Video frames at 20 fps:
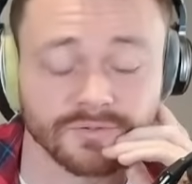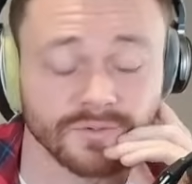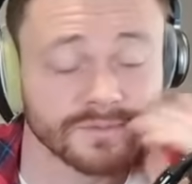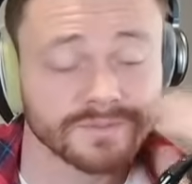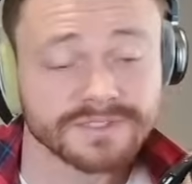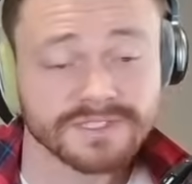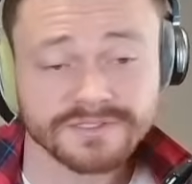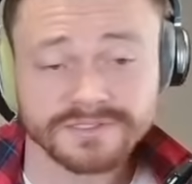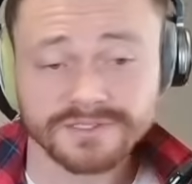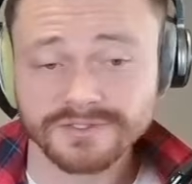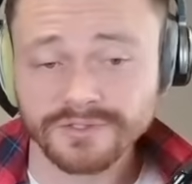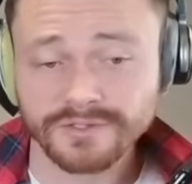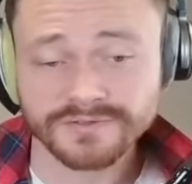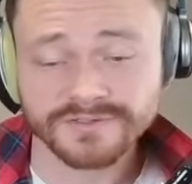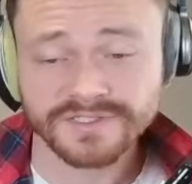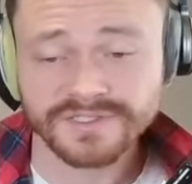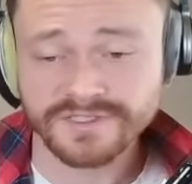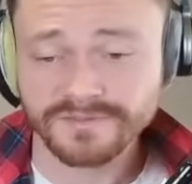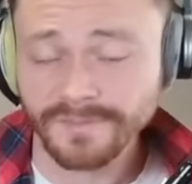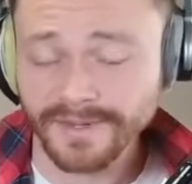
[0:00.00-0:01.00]
We could potentially draw
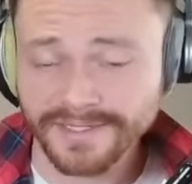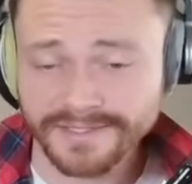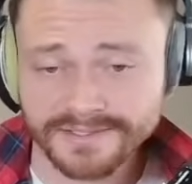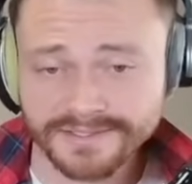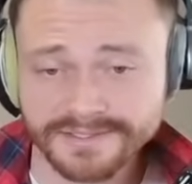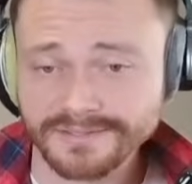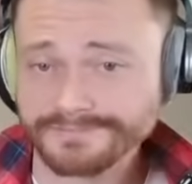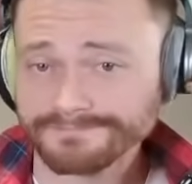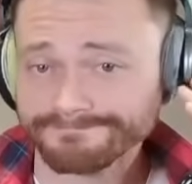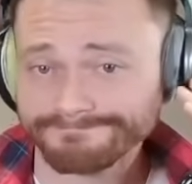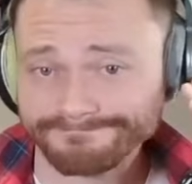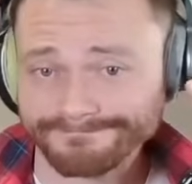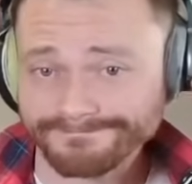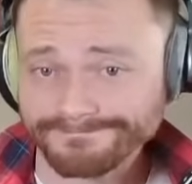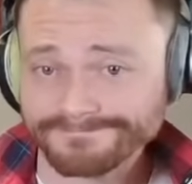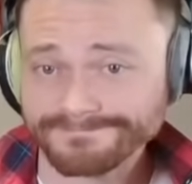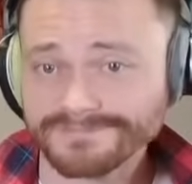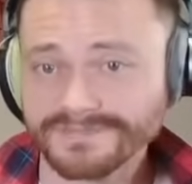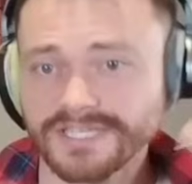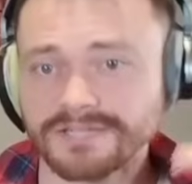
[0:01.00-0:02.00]
into Smite.
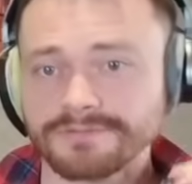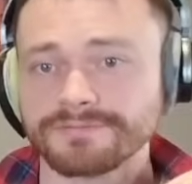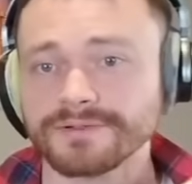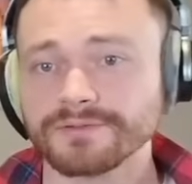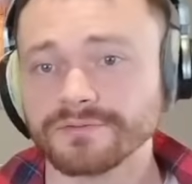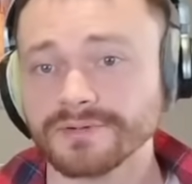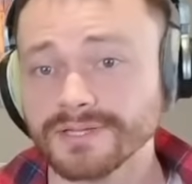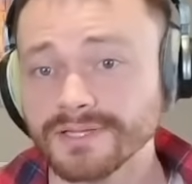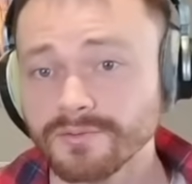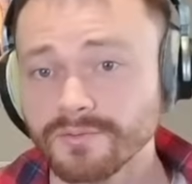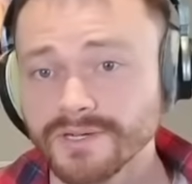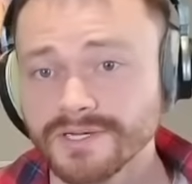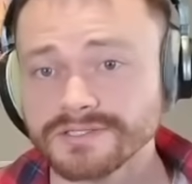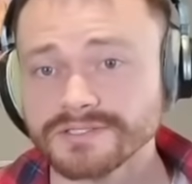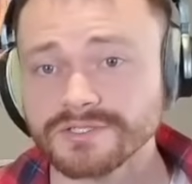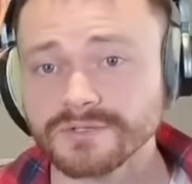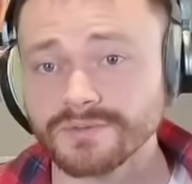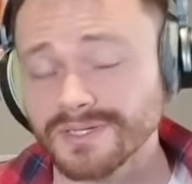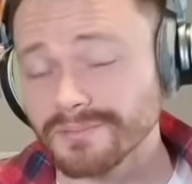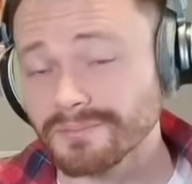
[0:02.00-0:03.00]
If we really wanted
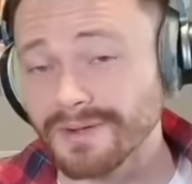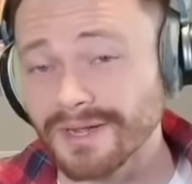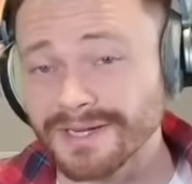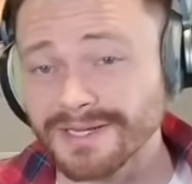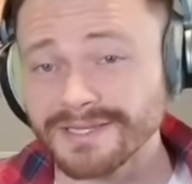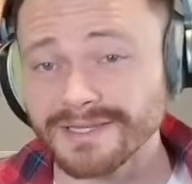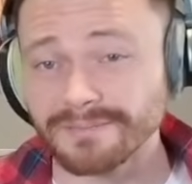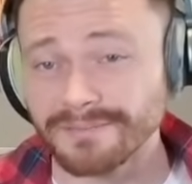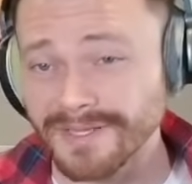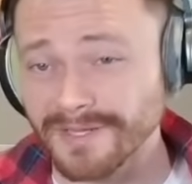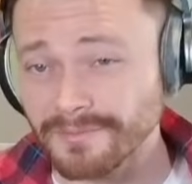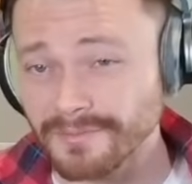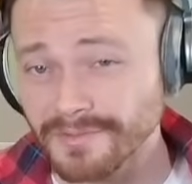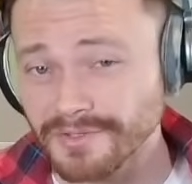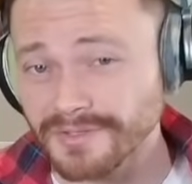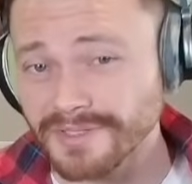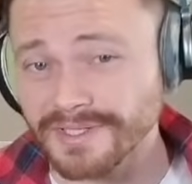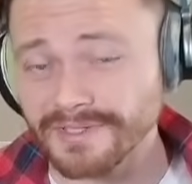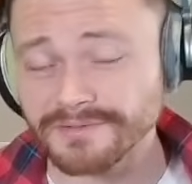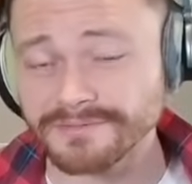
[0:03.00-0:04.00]
to, we could binding the
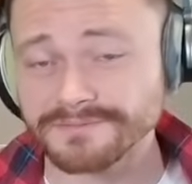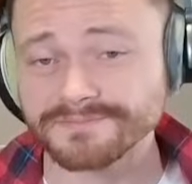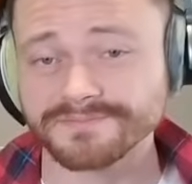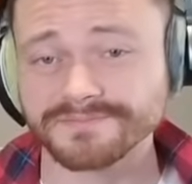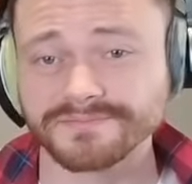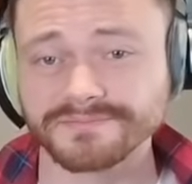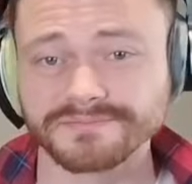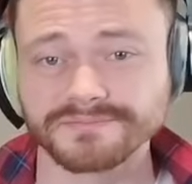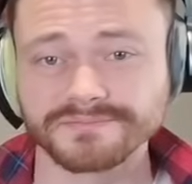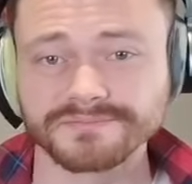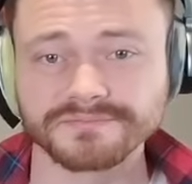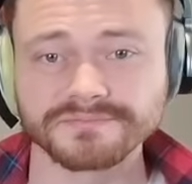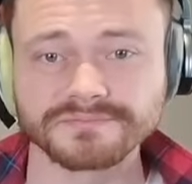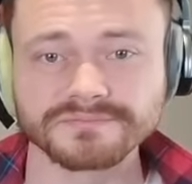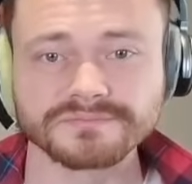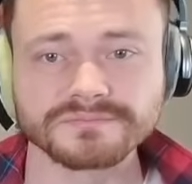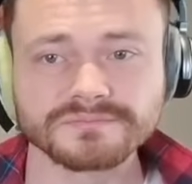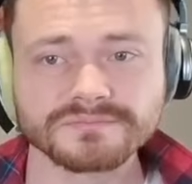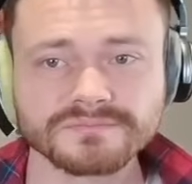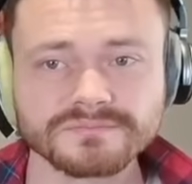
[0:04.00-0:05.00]
Bailmerk now.
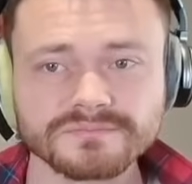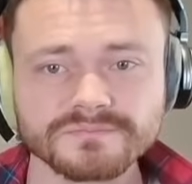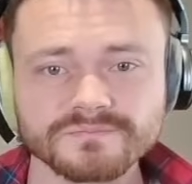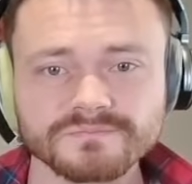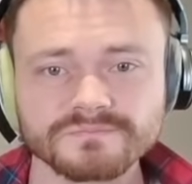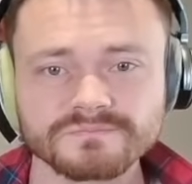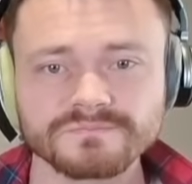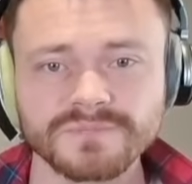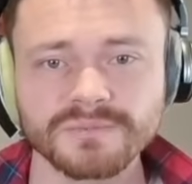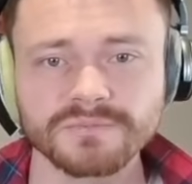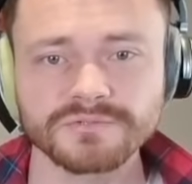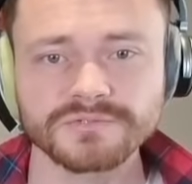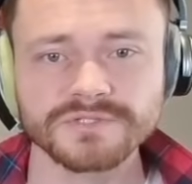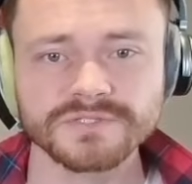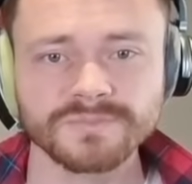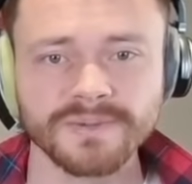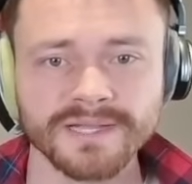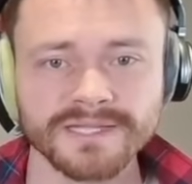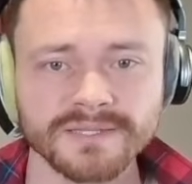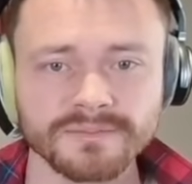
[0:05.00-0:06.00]
Maybe we'll
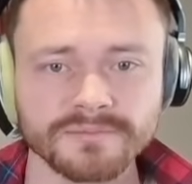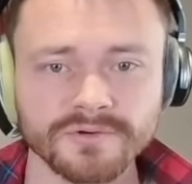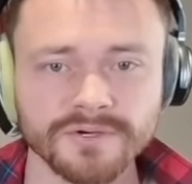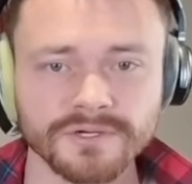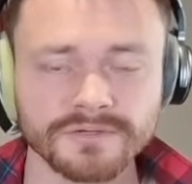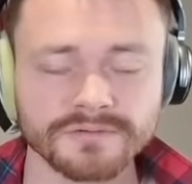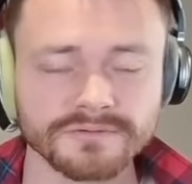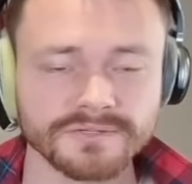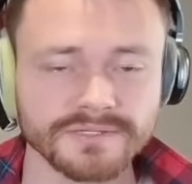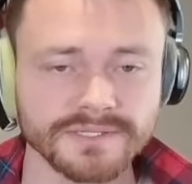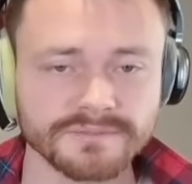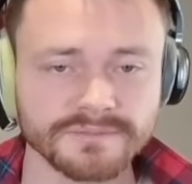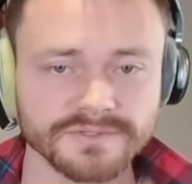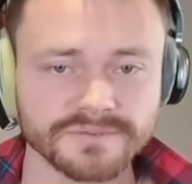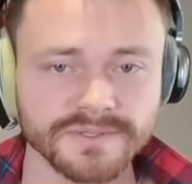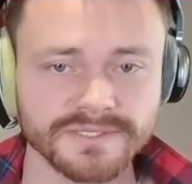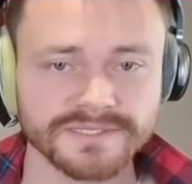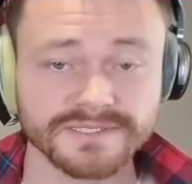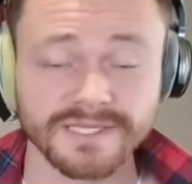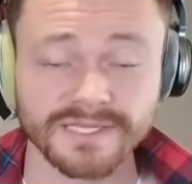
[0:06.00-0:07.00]
just bind the Marauder in
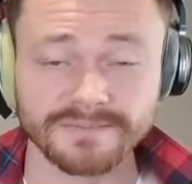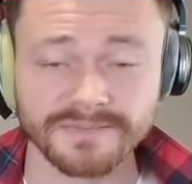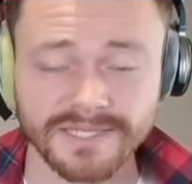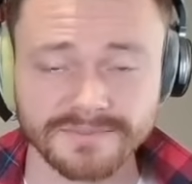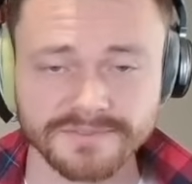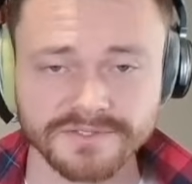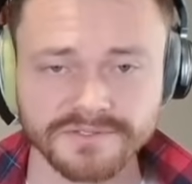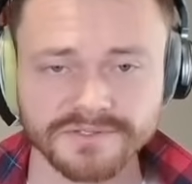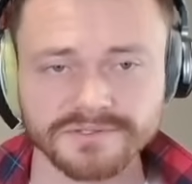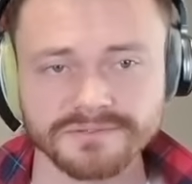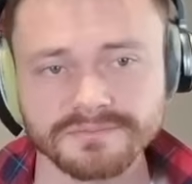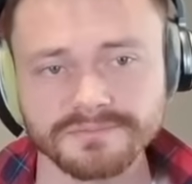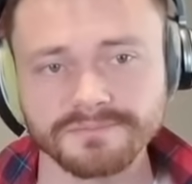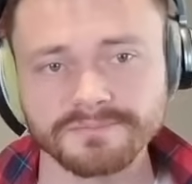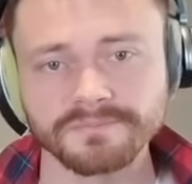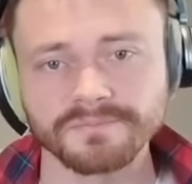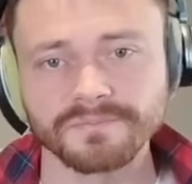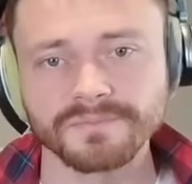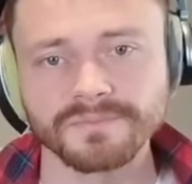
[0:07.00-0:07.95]
response to like a map token.